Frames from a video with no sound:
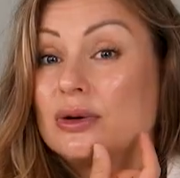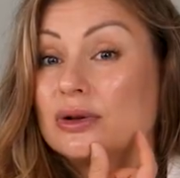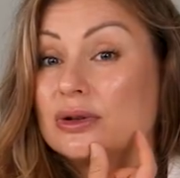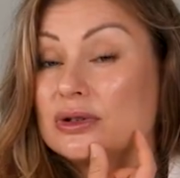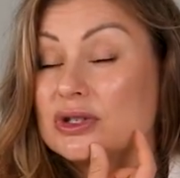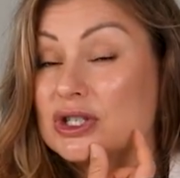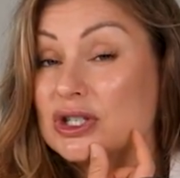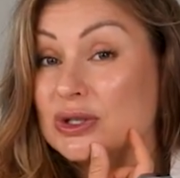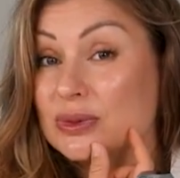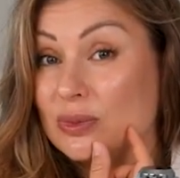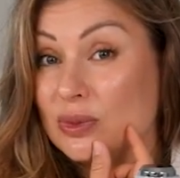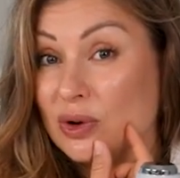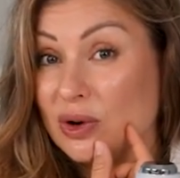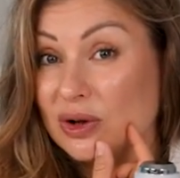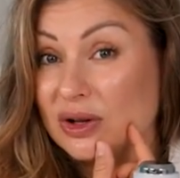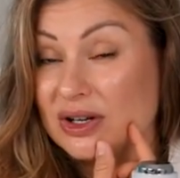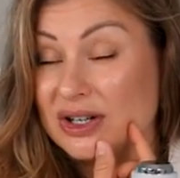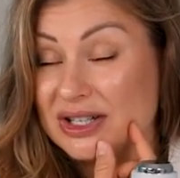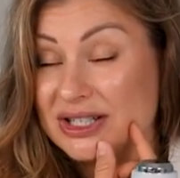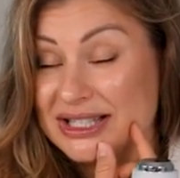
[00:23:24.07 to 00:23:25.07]
on
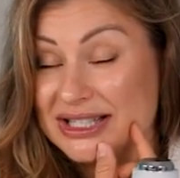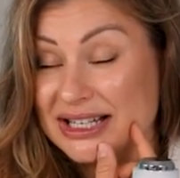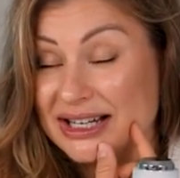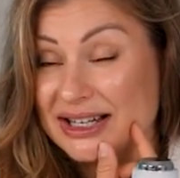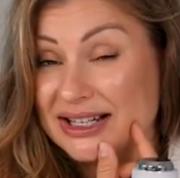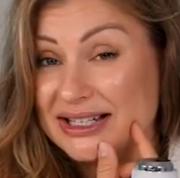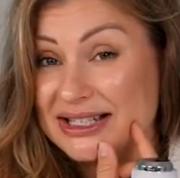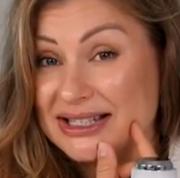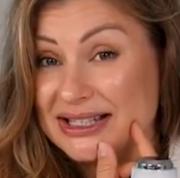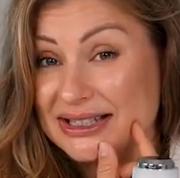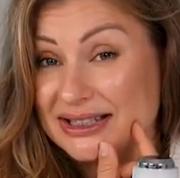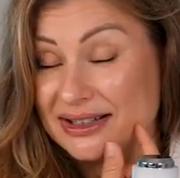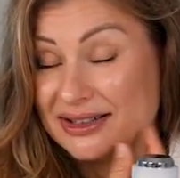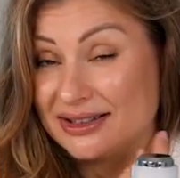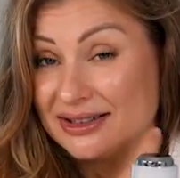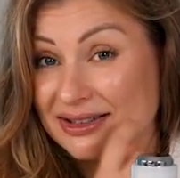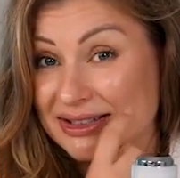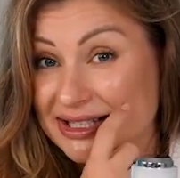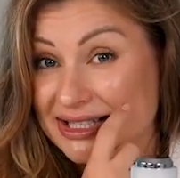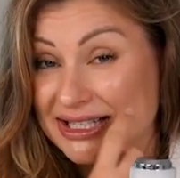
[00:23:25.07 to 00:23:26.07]
smaller size
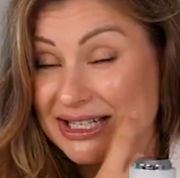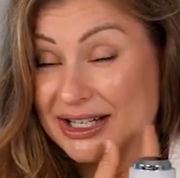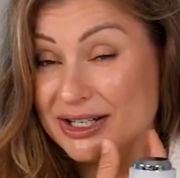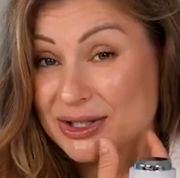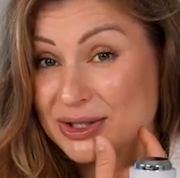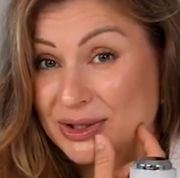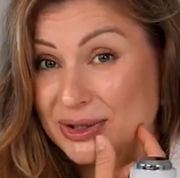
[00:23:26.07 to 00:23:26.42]
skin